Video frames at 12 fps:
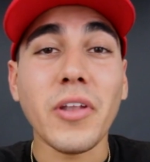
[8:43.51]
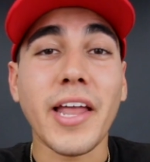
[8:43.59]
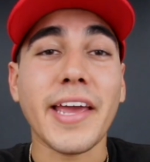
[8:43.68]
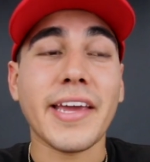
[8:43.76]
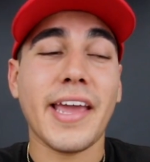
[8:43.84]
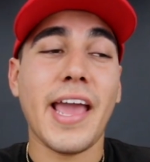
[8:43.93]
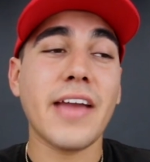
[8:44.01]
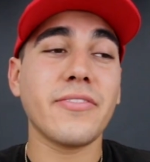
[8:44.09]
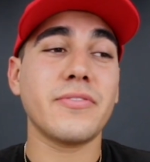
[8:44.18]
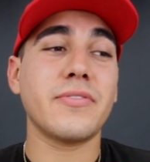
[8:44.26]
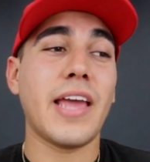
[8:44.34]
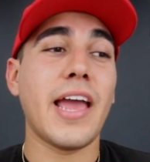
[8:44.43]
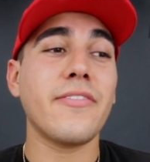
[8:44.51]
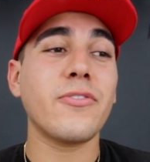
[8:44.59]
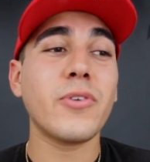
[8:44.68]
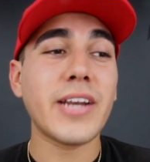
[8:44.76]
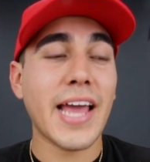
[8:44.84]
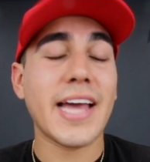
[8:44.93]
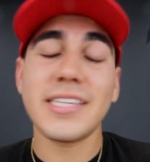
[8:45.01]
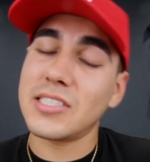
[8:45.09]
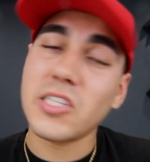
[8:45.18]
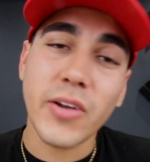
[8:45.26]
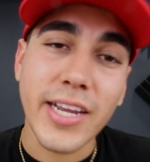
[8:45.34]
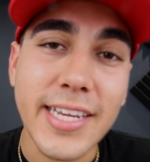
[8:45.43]
Like, everyone has
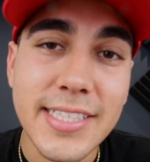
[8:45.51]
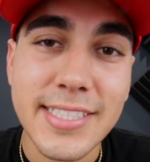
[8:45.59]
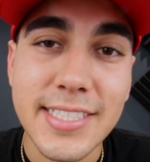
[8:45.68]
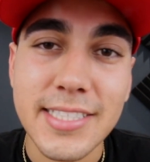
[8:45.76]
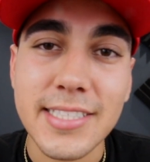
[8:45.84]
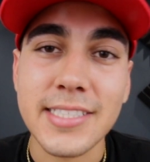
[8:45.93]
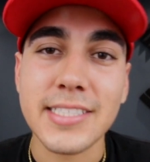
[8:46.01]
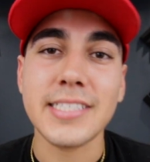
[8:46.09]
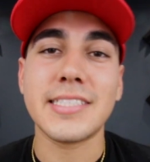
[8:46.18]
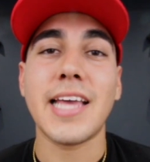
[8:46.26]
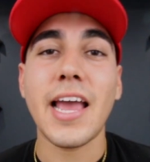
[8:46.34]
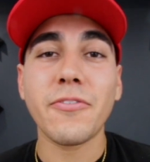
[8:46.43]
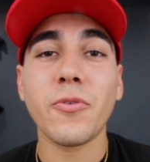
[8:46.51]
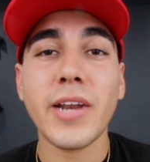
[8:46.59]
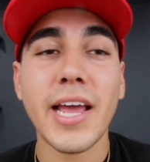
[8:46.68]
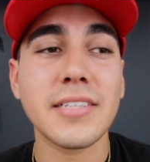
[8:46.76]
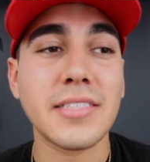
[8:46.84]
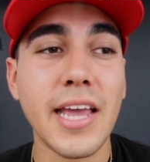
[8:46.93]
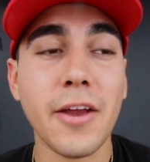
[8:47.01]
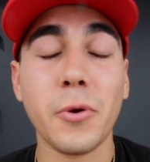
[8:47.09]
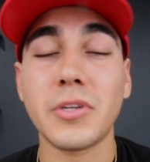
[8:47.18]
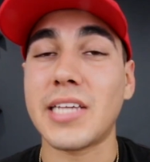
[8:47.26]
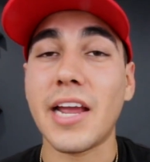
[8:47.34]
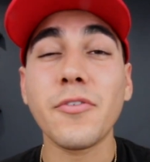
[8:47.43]
their inconsistencies, everyone has
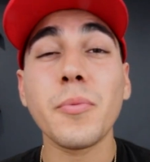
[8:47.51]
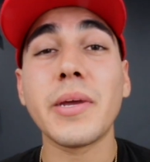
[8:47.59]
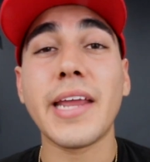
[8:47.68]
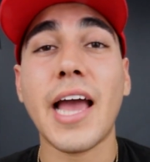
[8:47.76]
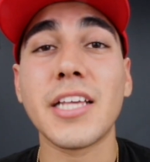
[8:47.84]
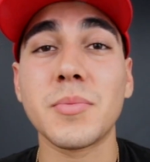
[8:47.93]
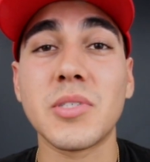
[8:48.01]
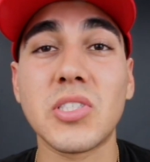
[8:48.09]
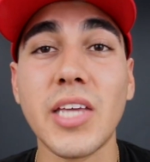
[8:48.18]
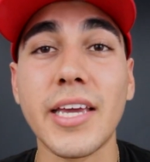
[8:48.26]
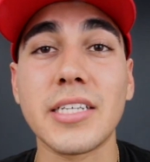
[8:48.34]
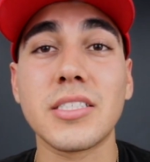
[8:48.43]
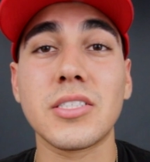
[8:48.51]
errors, everybody has mistakes.